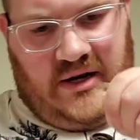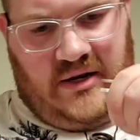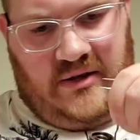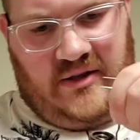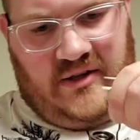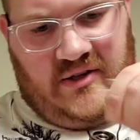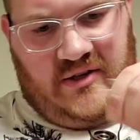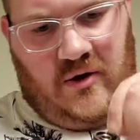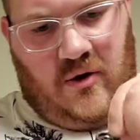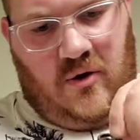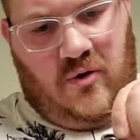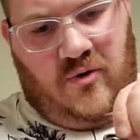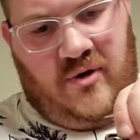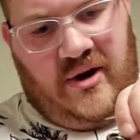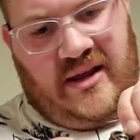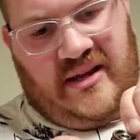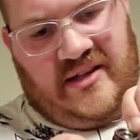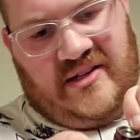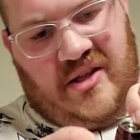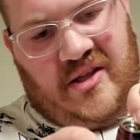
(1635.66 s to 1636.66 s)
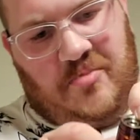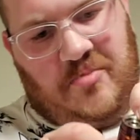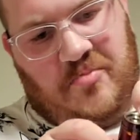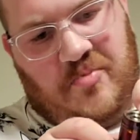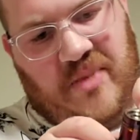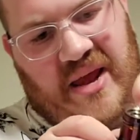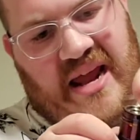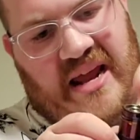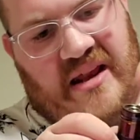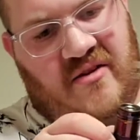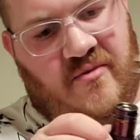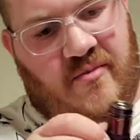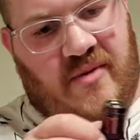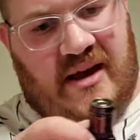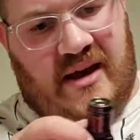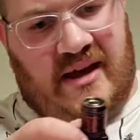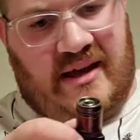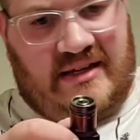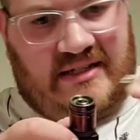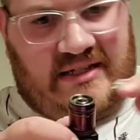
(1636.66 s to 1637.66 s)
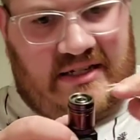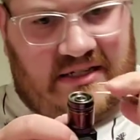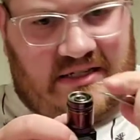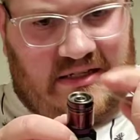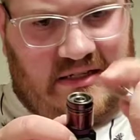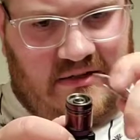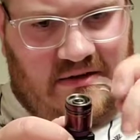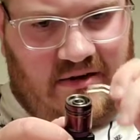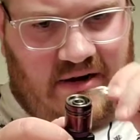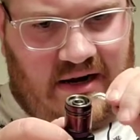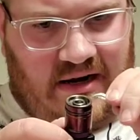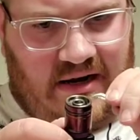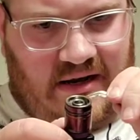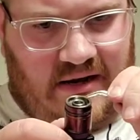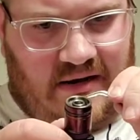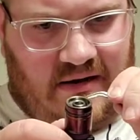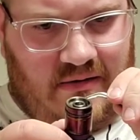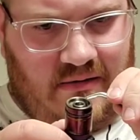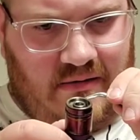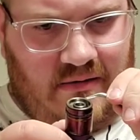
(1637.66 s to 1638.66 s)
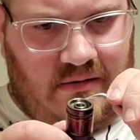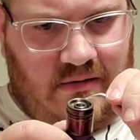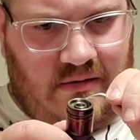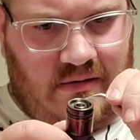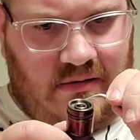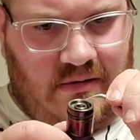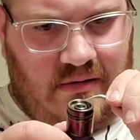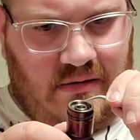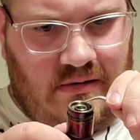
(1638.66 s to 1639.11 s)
Fucking this O-ring is the bane of my existence right now.